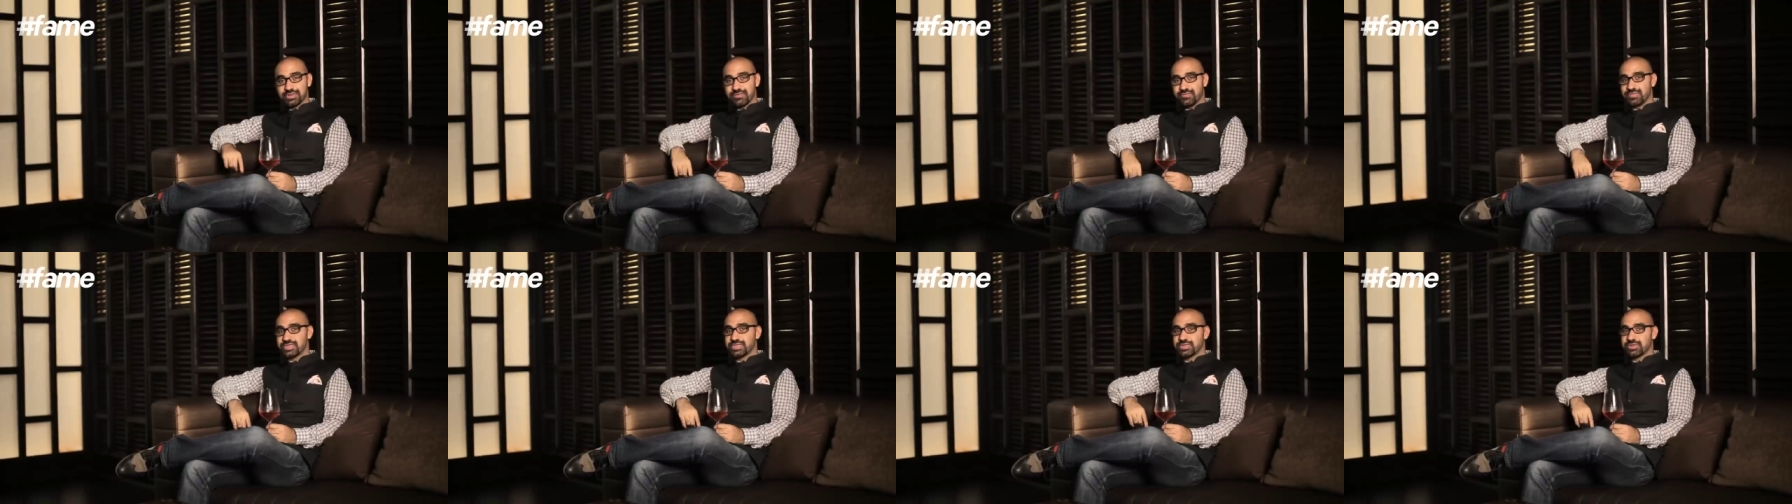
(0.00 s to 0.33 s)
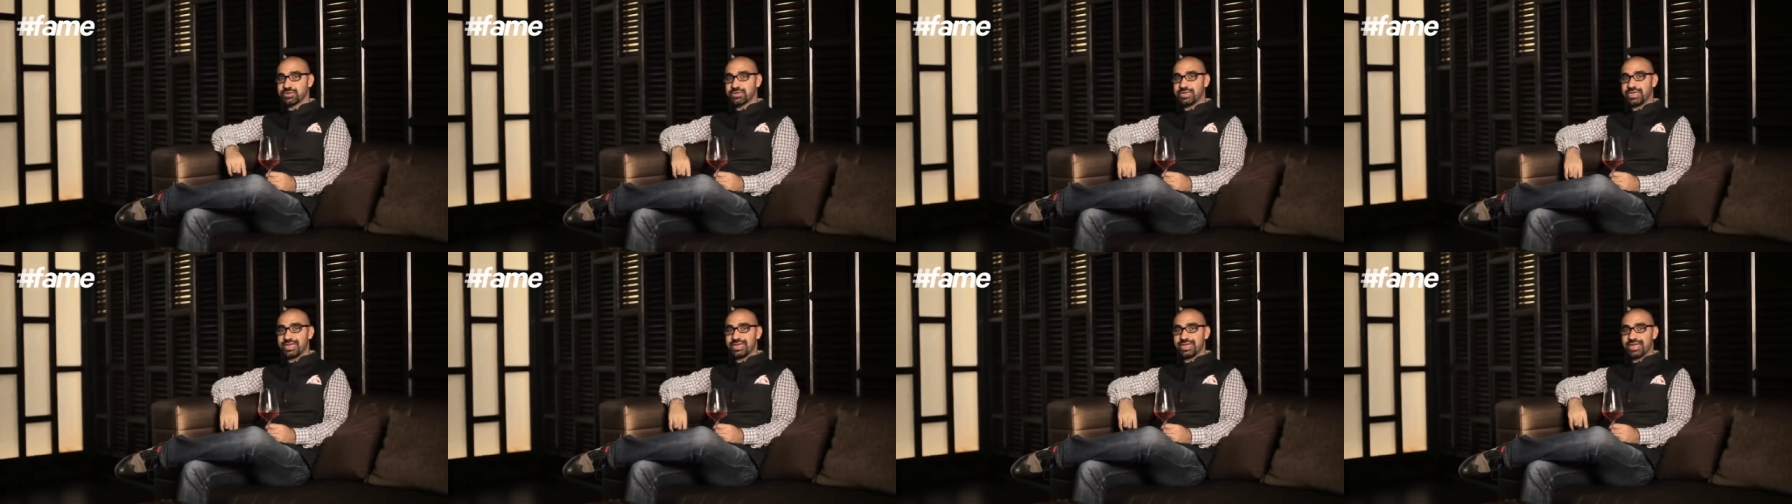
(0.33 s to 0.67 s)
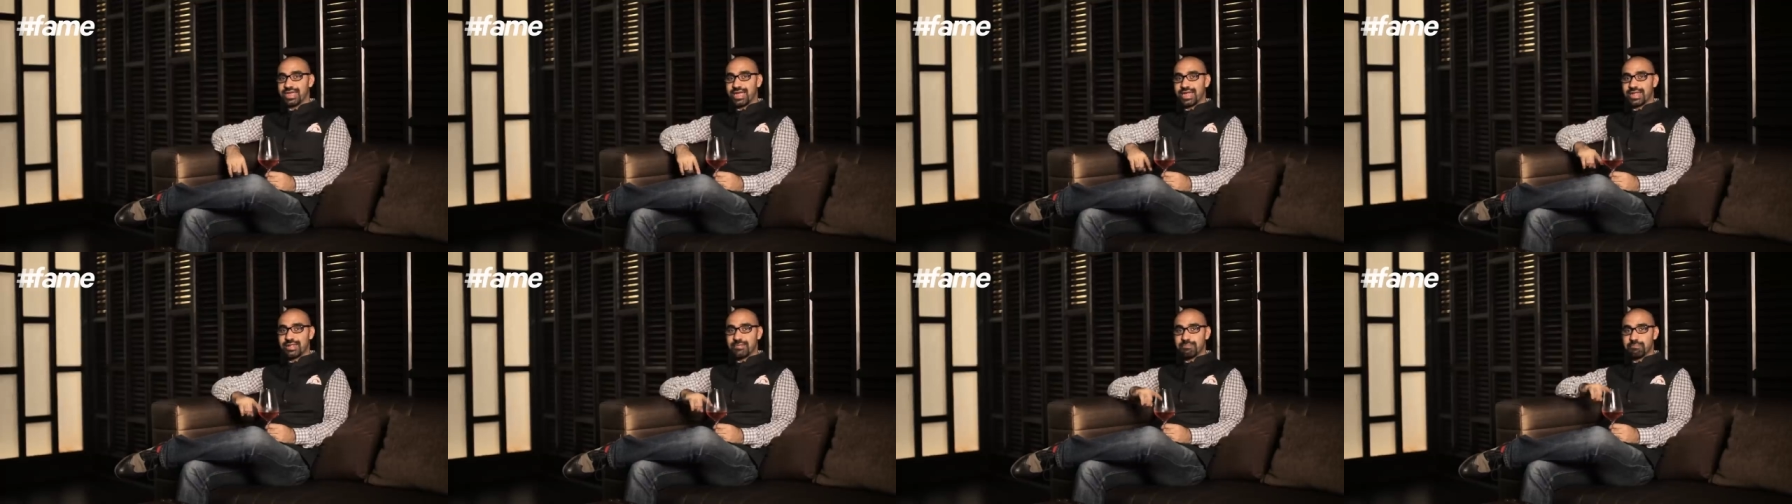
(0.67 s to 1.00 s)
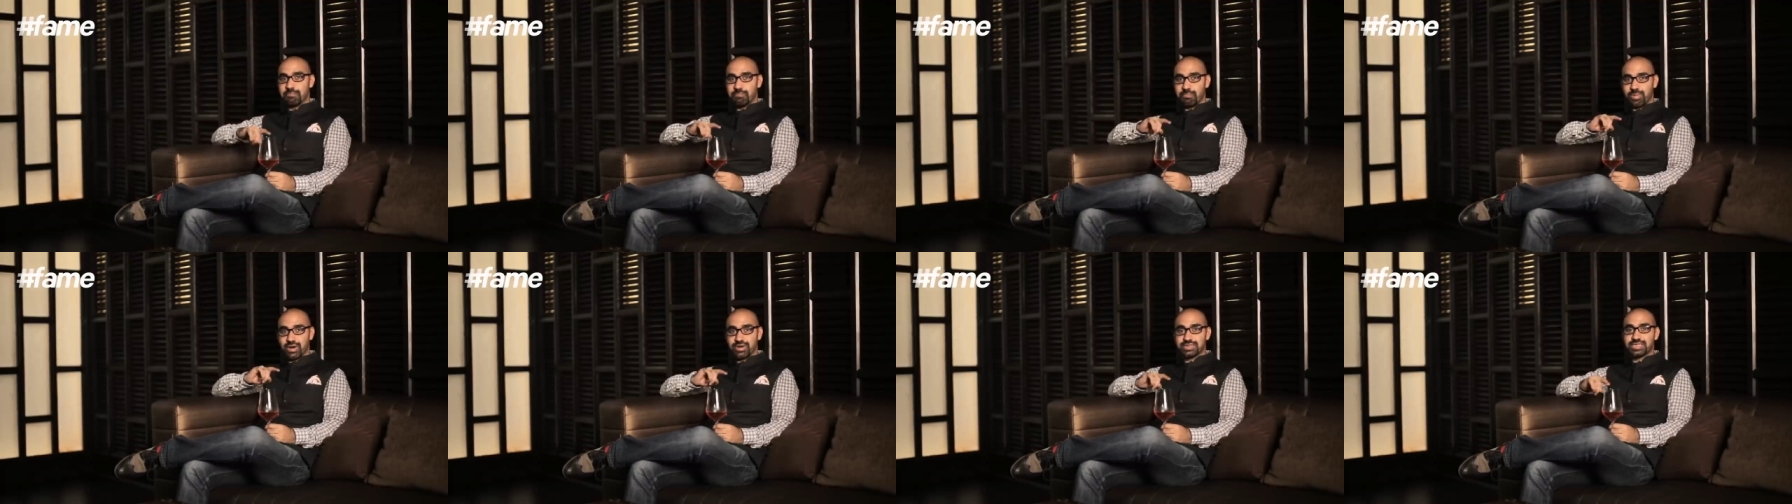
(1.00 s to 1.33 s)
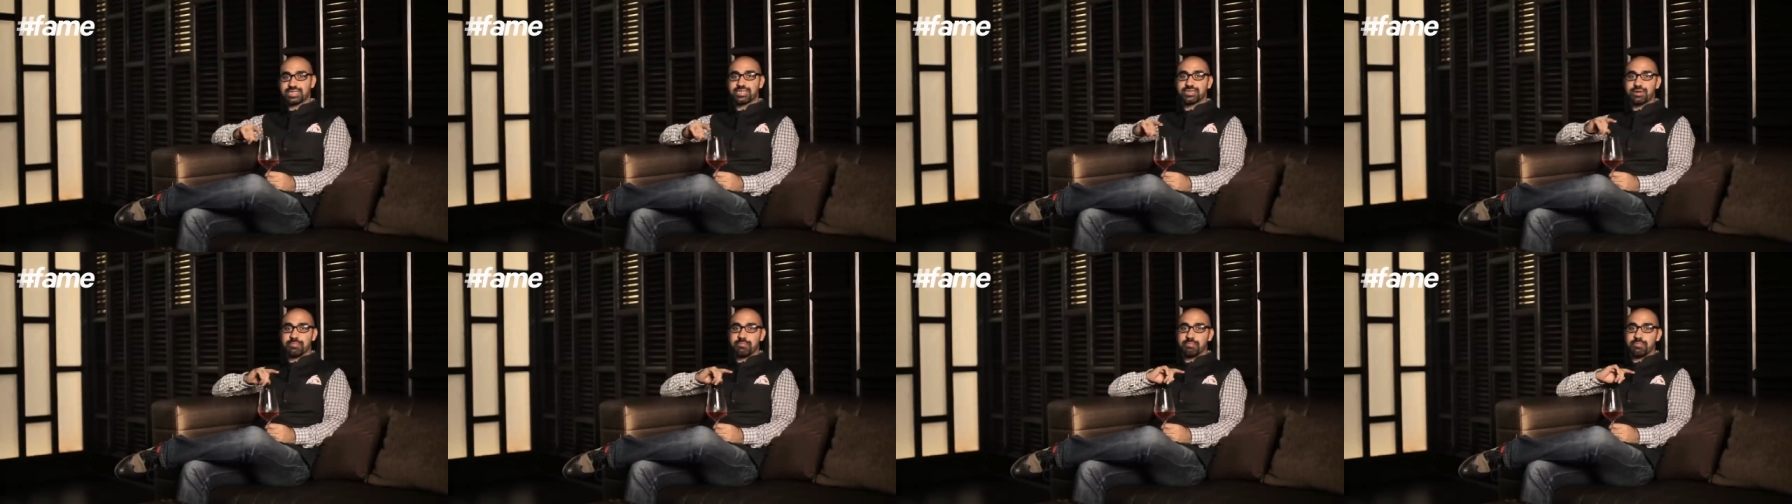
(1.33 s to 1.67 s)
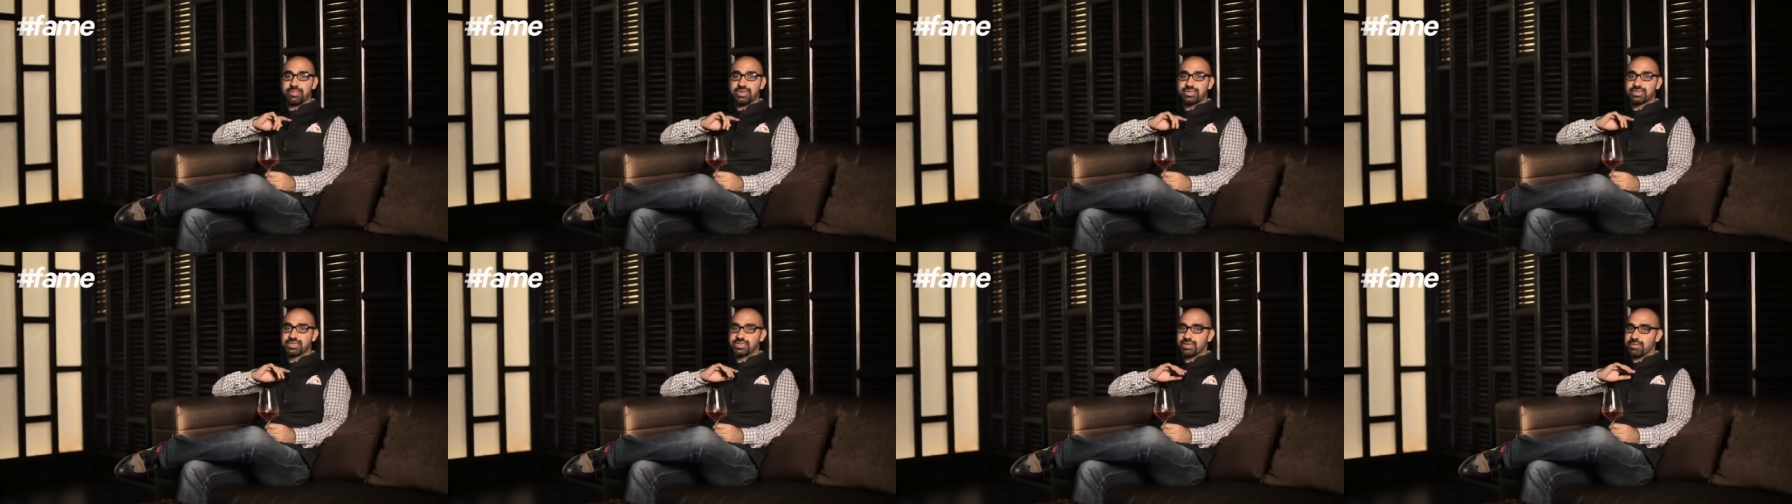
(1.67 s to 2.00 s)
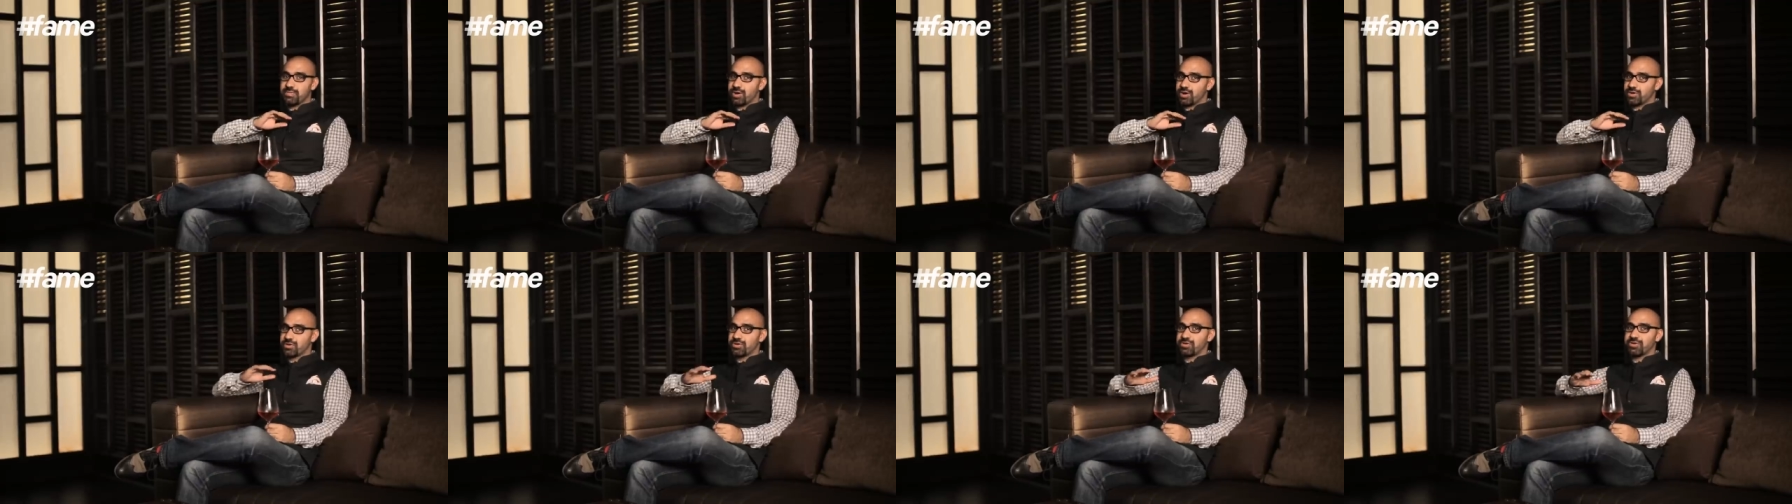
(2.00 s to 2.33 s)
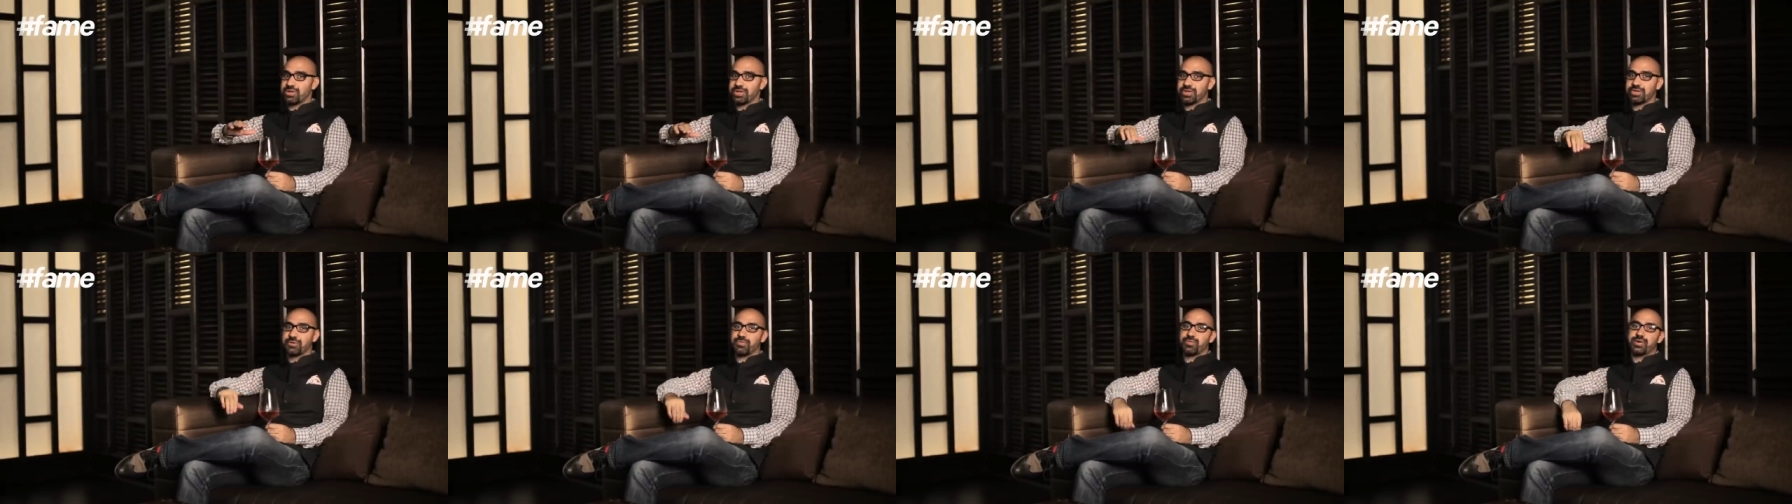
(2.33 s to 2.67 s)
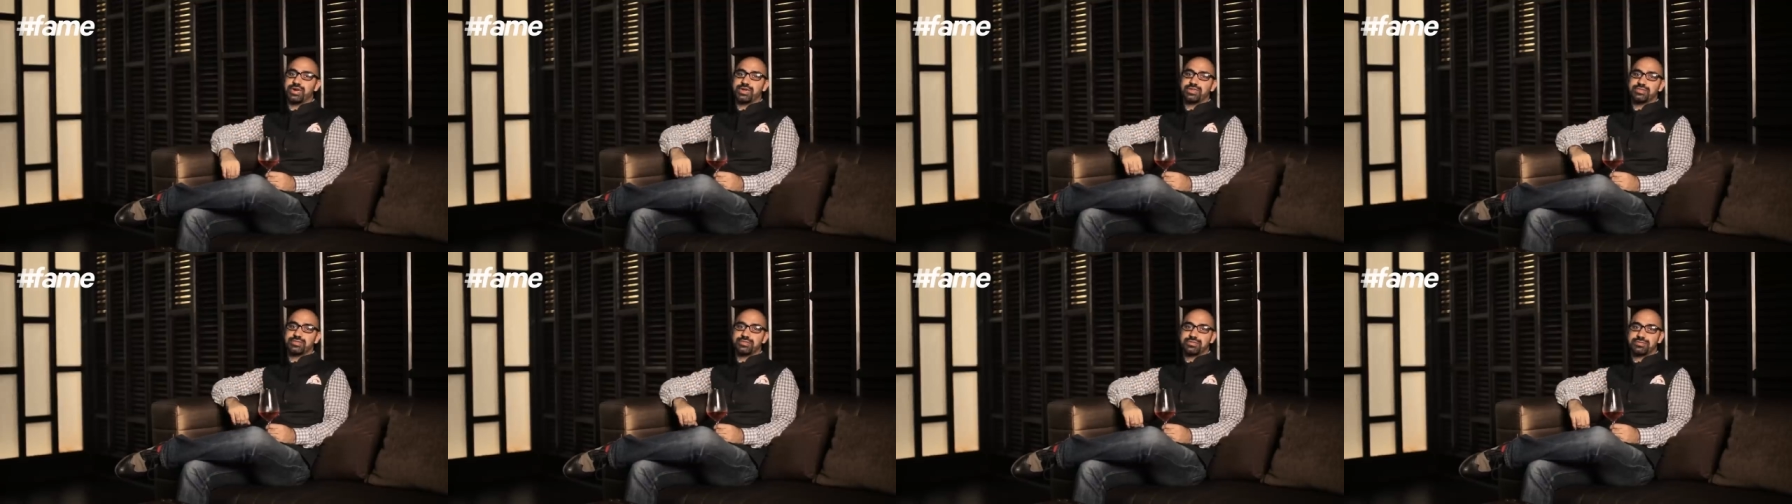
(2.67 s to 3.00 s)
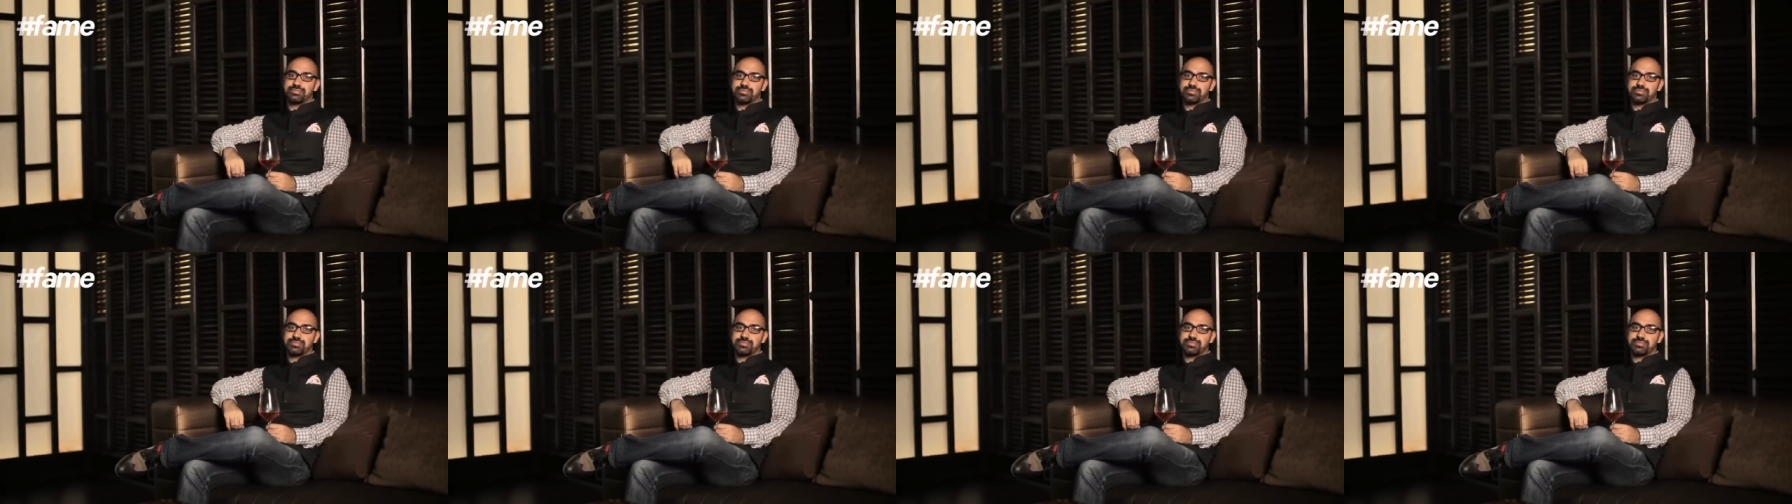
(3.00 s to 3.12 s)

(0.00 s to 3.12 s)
service today and bust some myths about drinking wine.